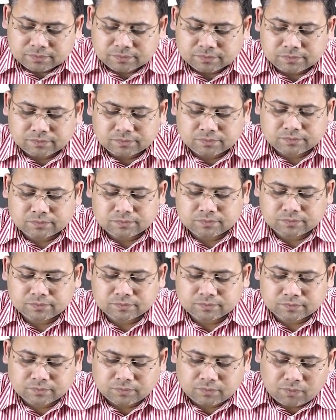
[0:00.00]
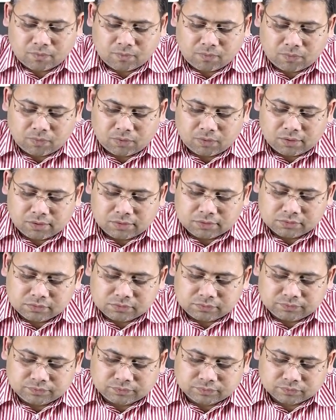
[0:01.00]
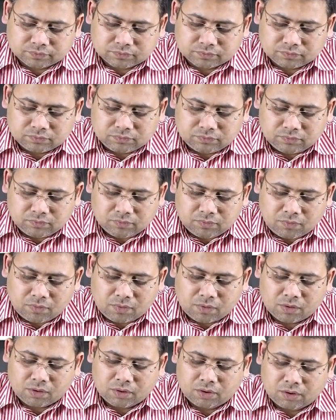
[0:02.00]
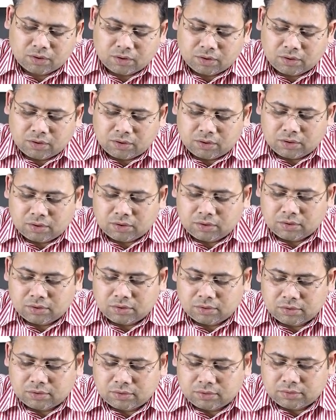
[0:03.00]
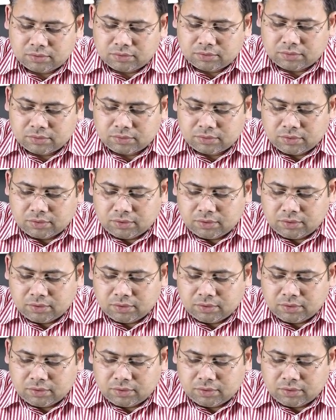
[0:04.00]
(silence)